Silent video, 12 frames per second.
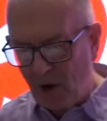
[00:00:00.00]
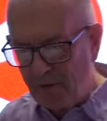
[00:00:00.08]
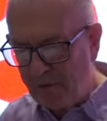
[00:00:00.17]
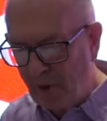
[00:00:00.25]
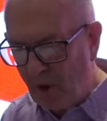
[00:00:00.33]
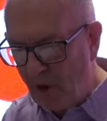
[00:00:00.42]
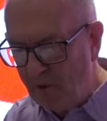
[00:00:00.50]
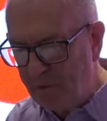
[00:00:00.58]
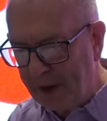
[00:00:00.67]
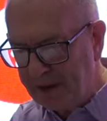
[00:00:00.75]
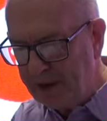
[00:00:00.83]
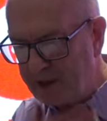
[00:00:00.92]
of, of
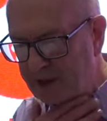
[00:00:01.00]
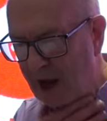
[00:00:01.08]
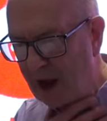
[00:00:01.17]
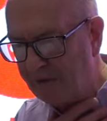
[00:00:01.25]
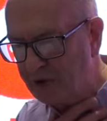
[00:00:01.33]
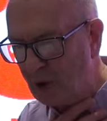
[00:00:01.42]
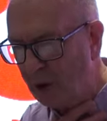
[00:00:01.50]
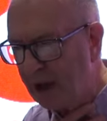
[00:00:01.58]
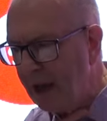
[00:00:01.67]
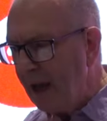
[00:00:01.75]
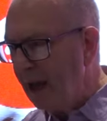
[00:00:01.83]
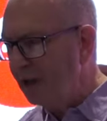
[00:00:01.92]
Britain itself. So
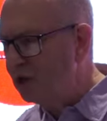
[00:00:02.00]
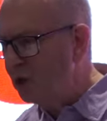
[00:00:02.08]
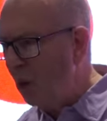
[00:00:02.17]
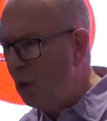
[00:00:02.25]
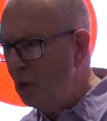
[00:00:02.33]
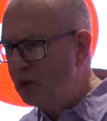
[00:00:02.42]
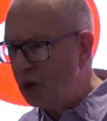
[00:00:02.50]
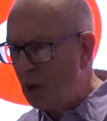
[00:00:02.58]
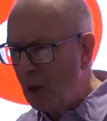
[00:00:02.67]
it, it shows the